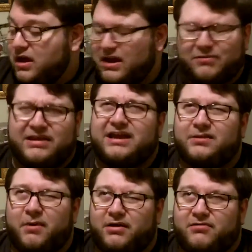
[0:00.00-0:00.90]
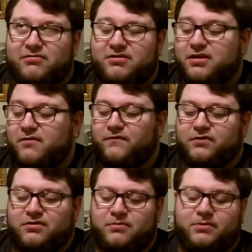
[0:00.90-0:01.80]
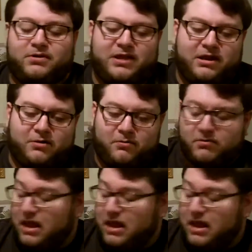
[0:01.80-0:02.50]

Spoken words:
And that was King of the Monsters 2 for the Super Nintendo.